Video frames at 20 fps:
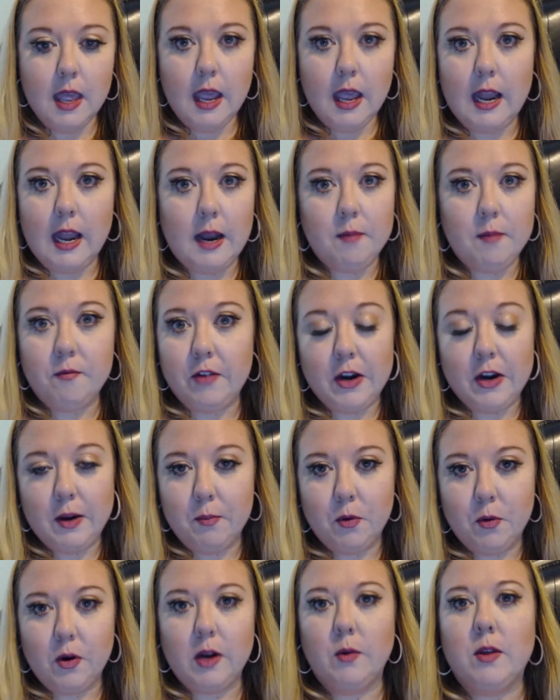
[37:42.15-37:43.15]
And I'm very
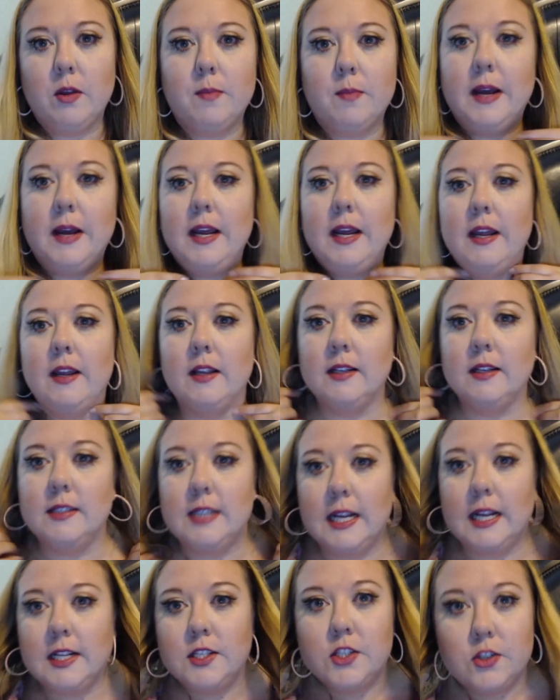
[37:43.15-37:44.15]
boring with my
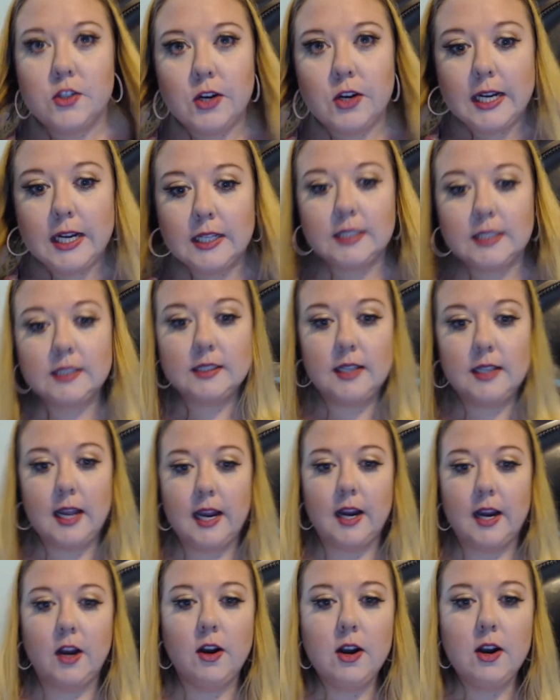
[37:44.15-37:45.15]
dead straight
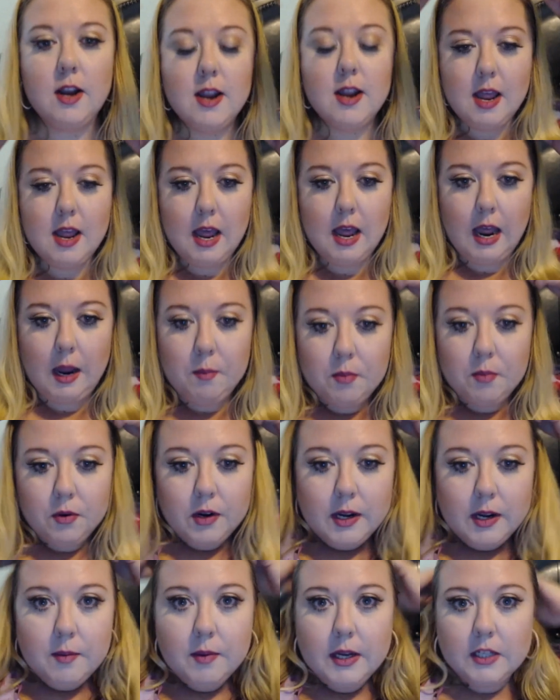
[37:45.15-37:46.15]
hair. I
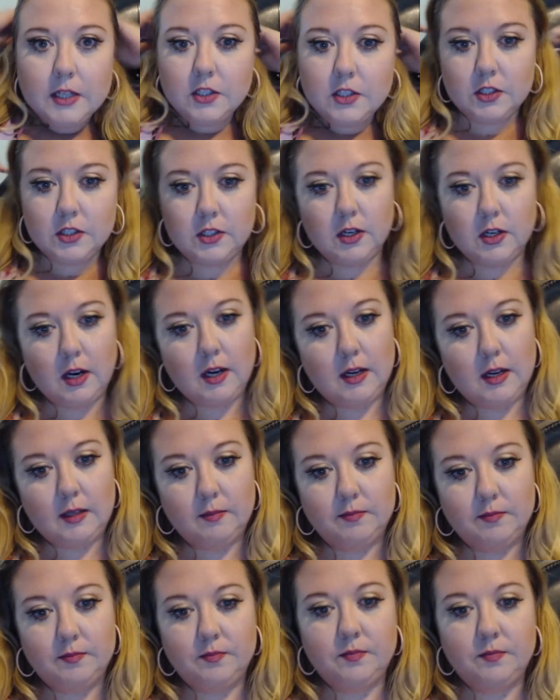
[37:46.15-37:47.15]
pretty much
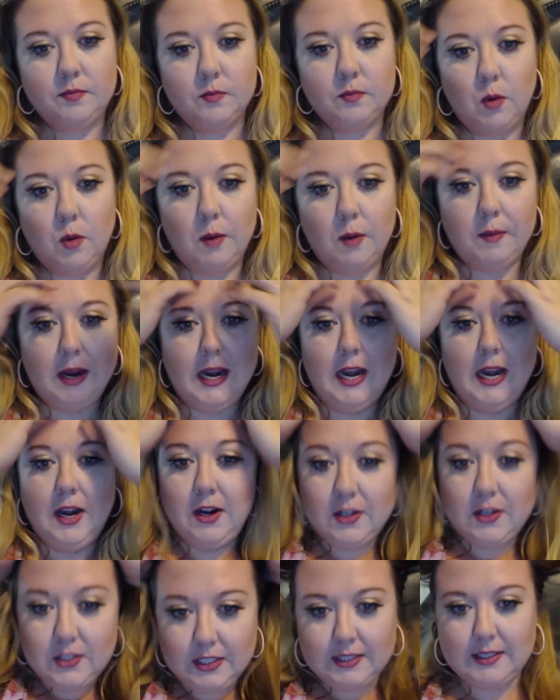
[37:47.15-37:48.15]
wear my
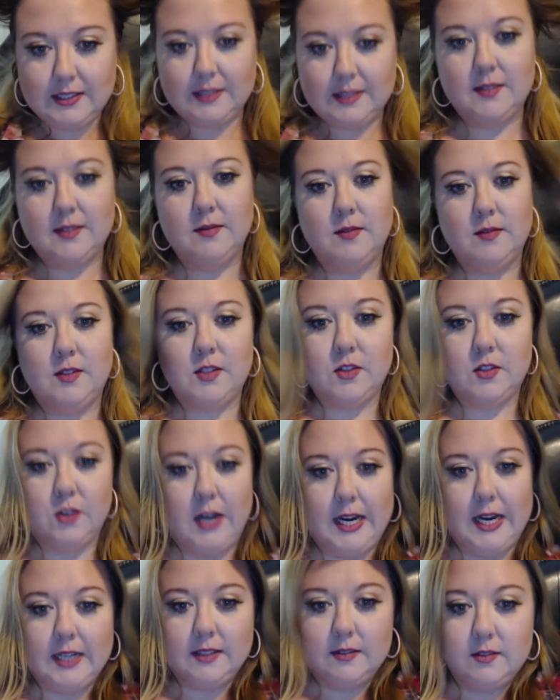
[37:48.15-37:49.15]
hair just
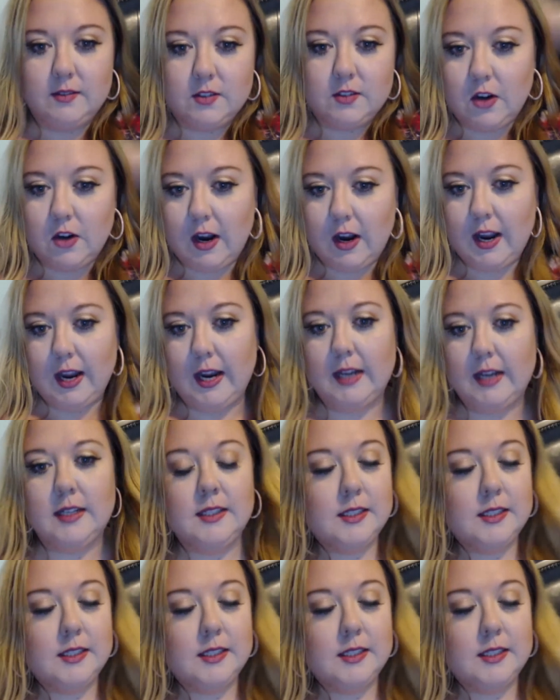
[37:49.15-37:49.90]
straight, dry.